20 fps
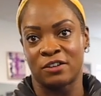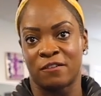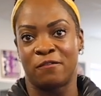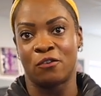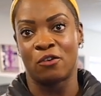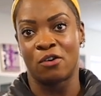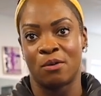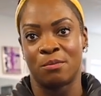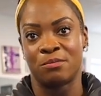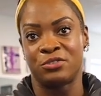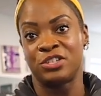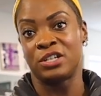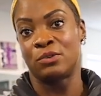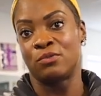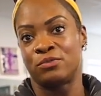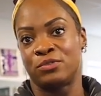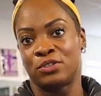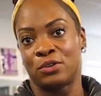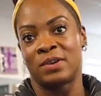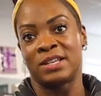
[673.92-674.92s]
her form, she
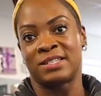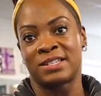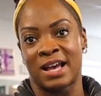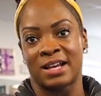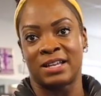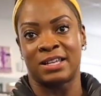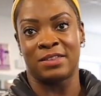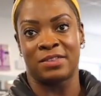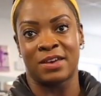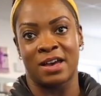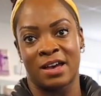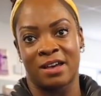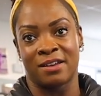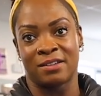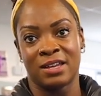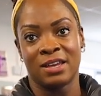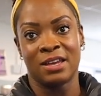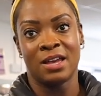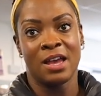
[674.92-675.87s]
will do exactly that.